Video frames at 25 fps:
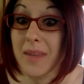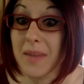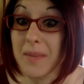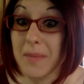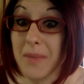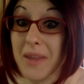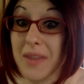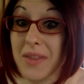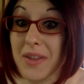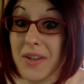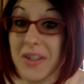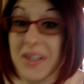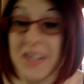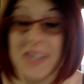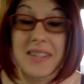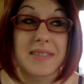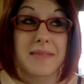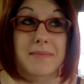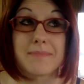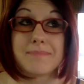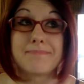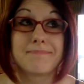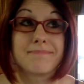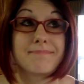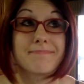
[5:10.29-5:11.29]
in my 30s.
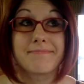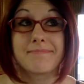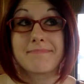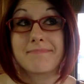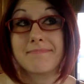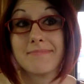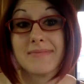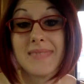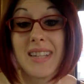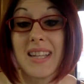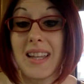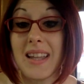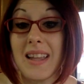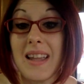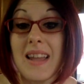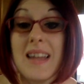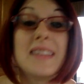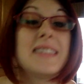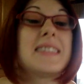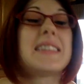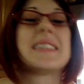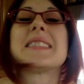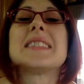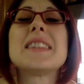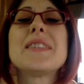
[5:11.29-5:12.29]

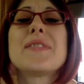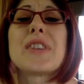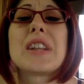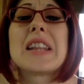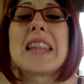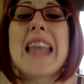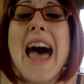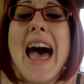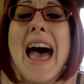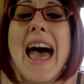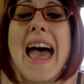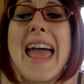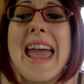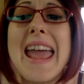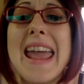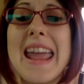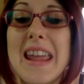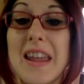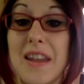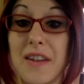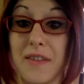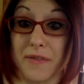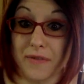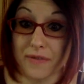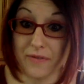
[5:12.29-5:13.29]
Disney for
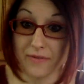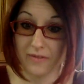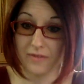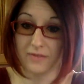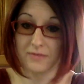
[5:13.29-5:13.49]
life!